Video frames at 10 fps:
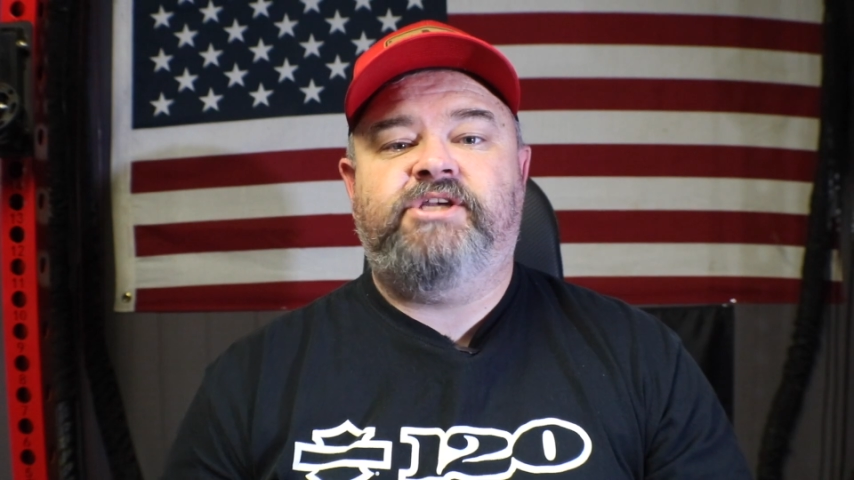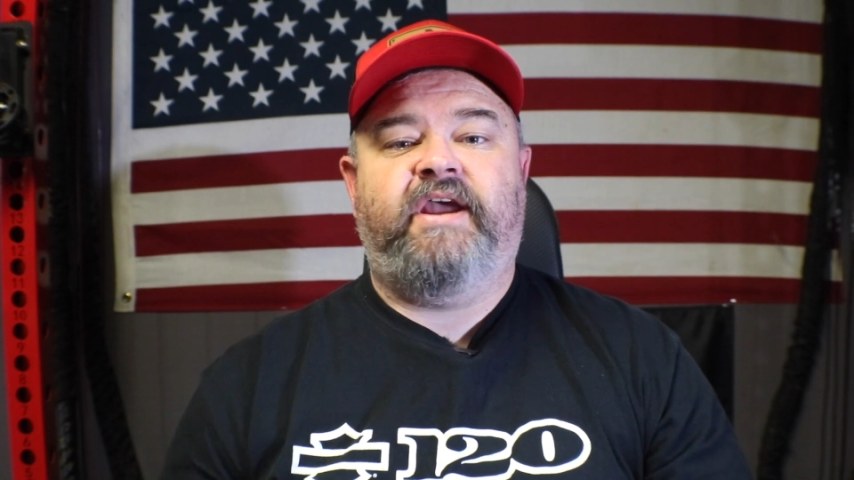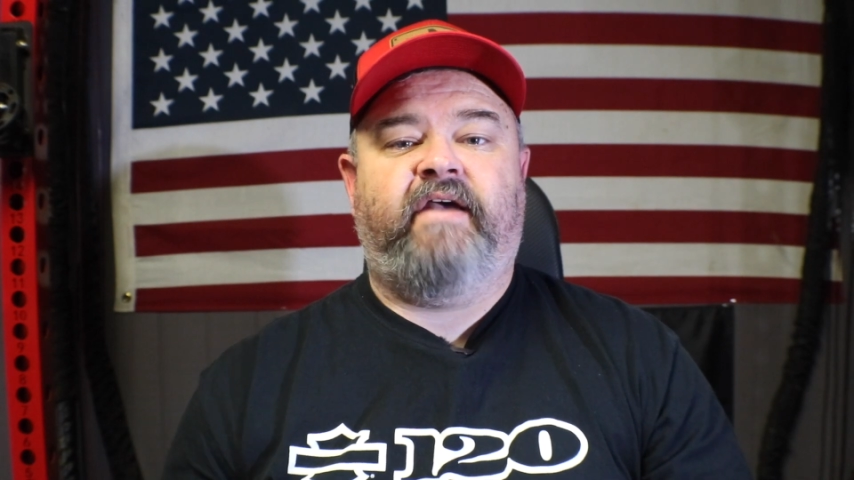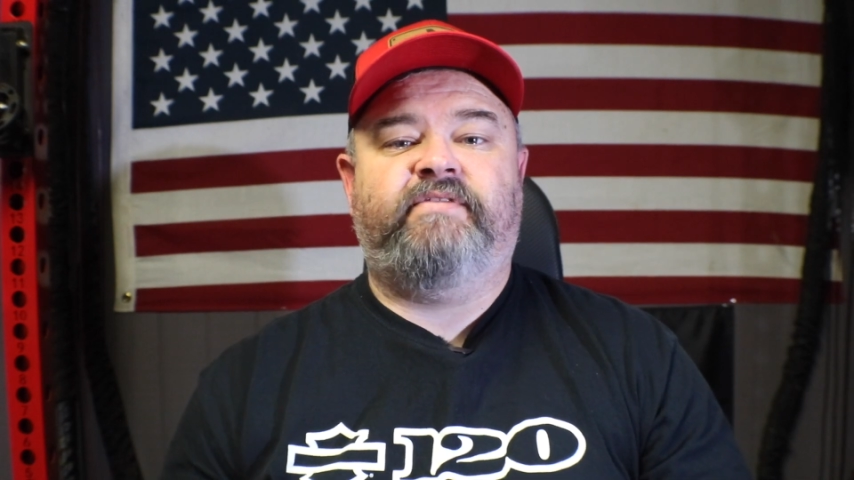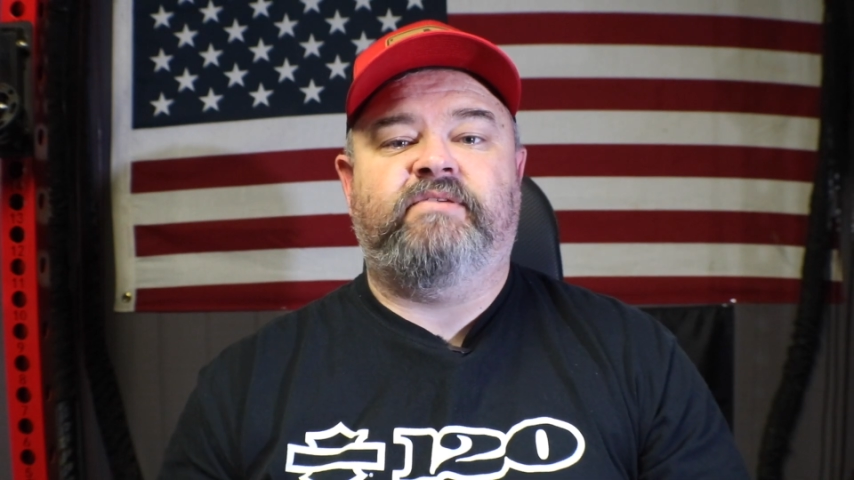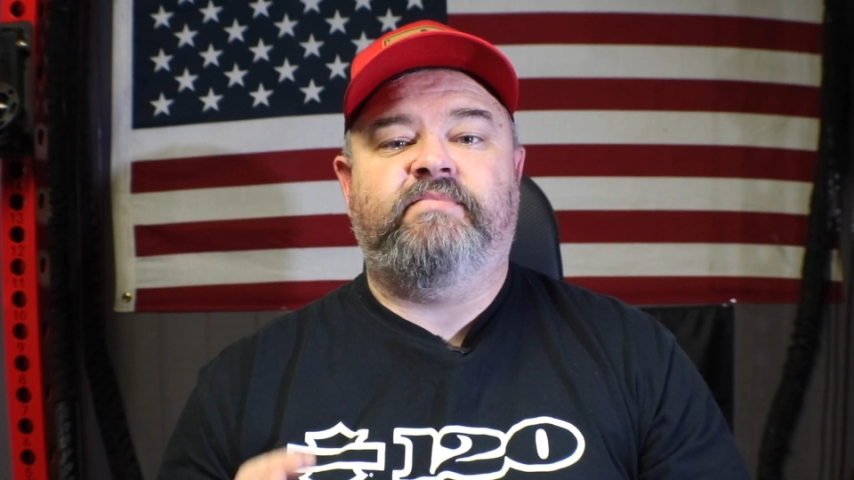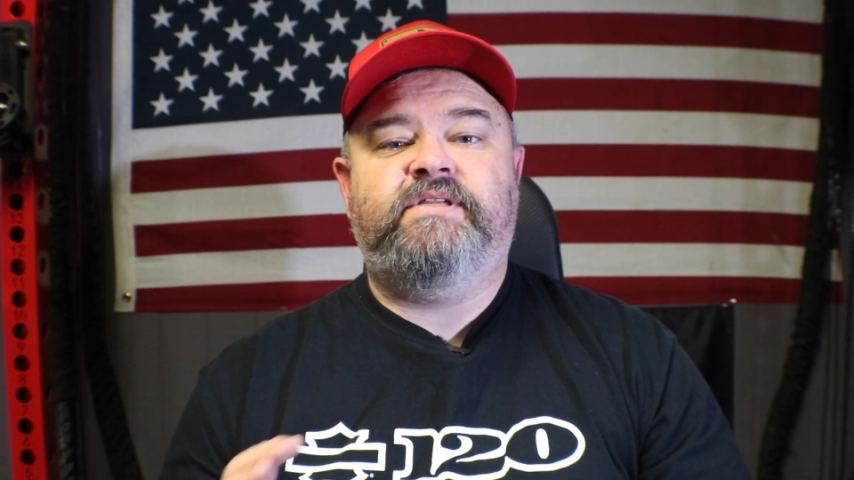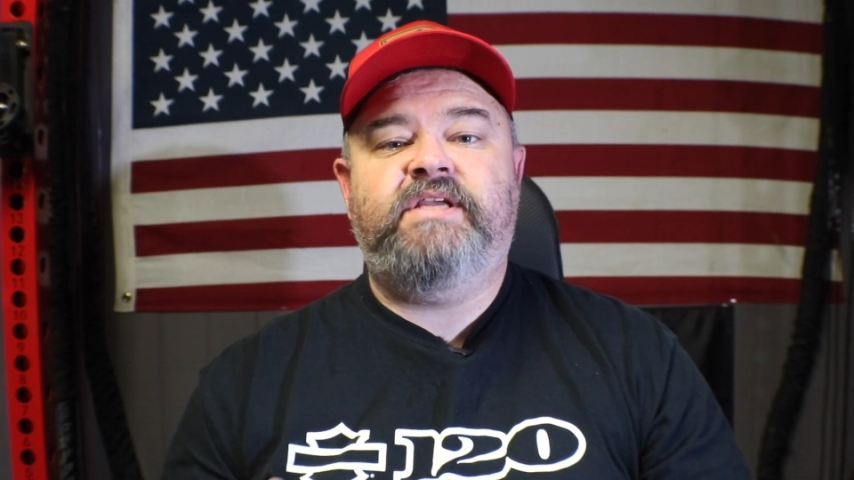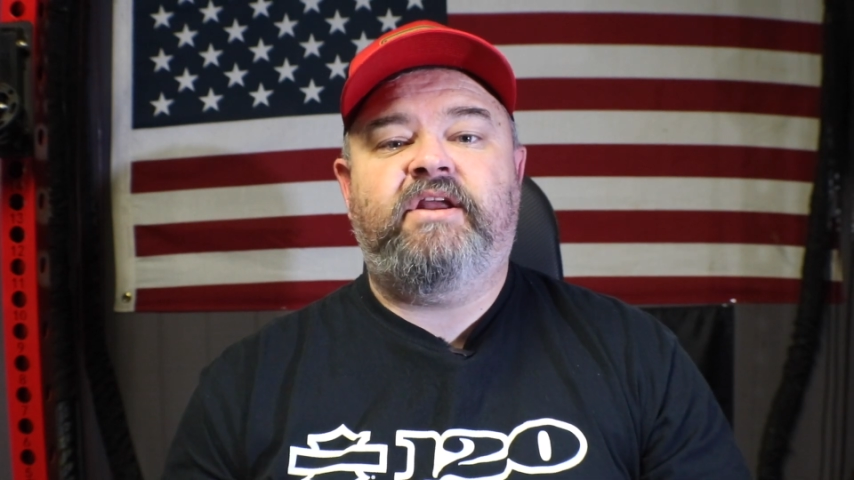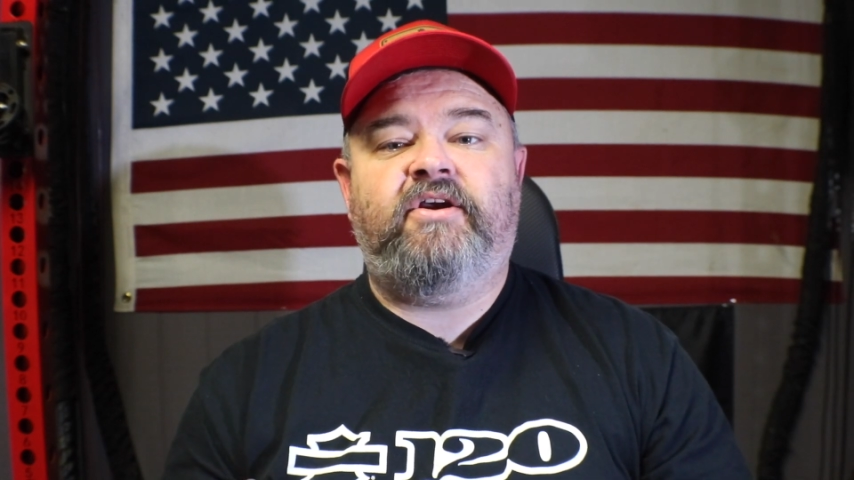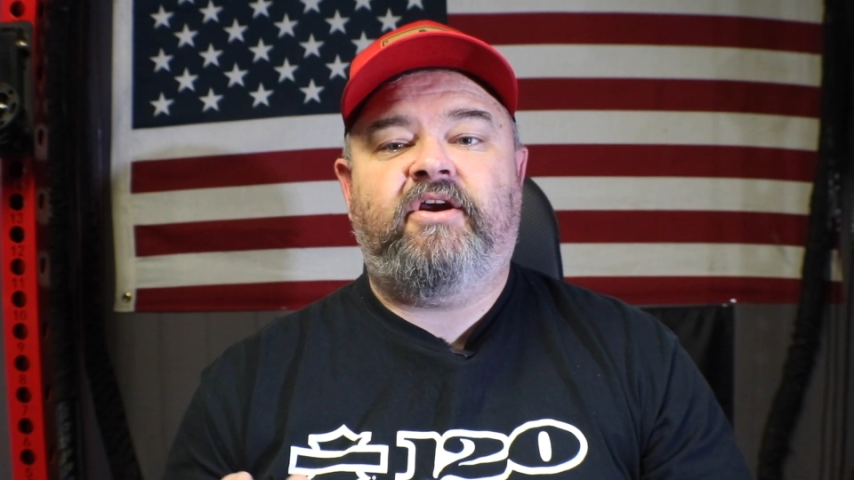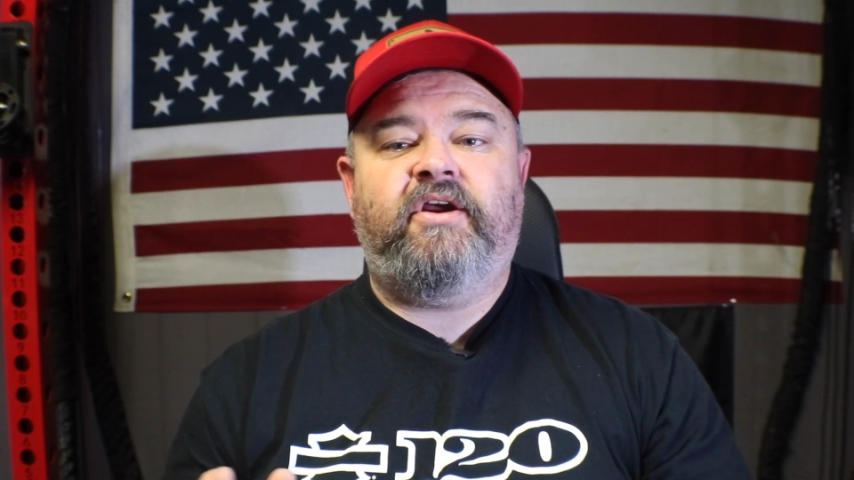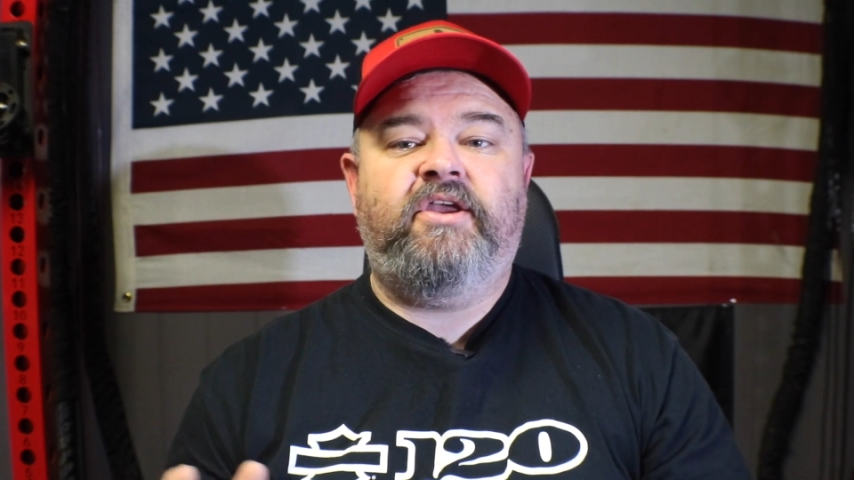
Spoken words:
you have some dinner,